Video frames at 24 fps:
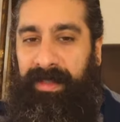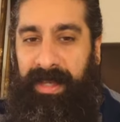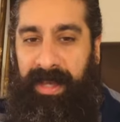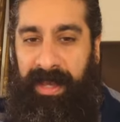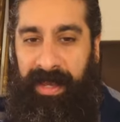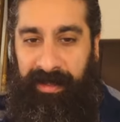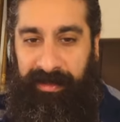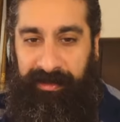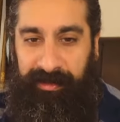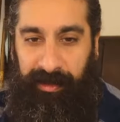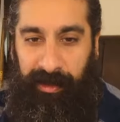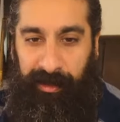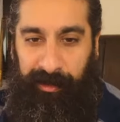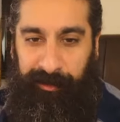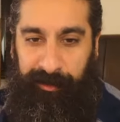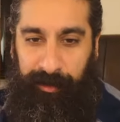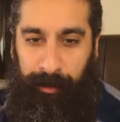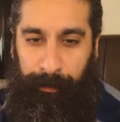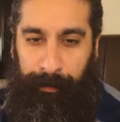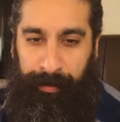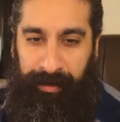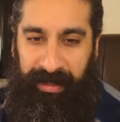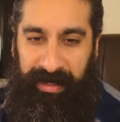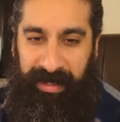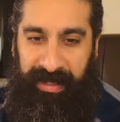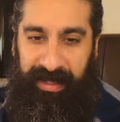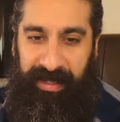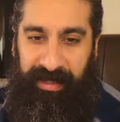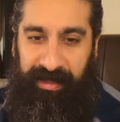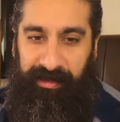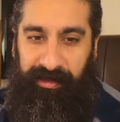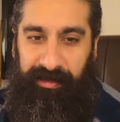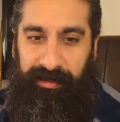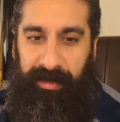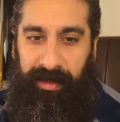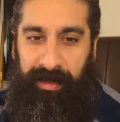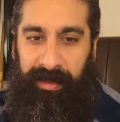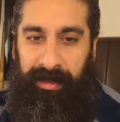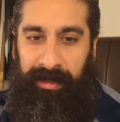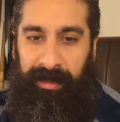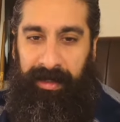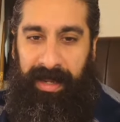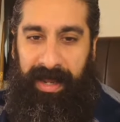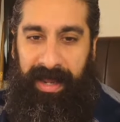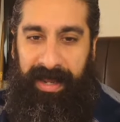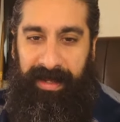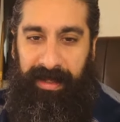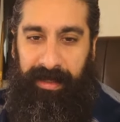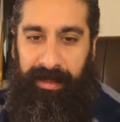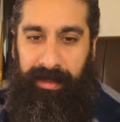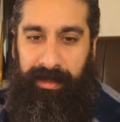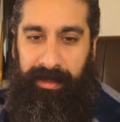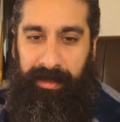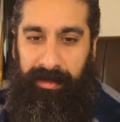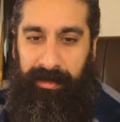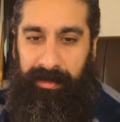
Excellent. So please like,